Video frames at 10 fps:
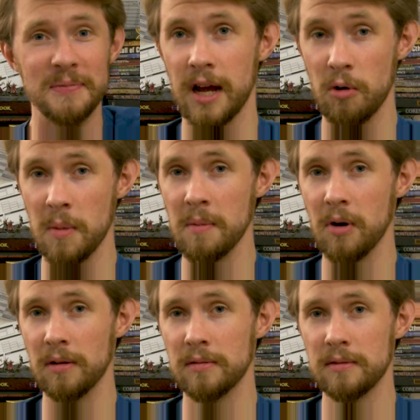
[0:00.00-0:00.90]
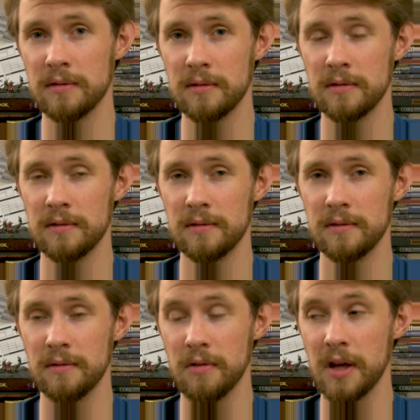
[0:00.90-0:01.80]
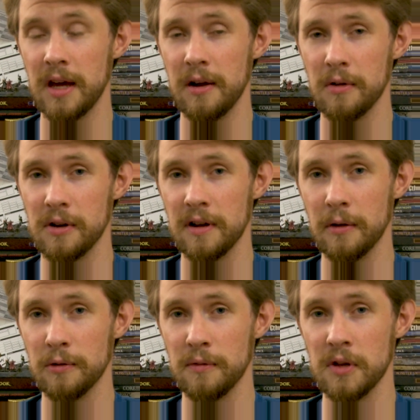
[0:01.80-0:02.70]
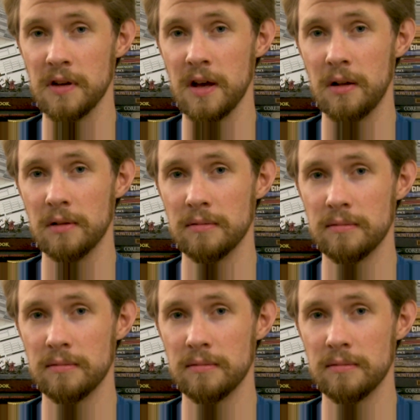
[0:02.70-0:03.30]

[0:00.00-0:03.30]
And remember, they are the tellers of the tale.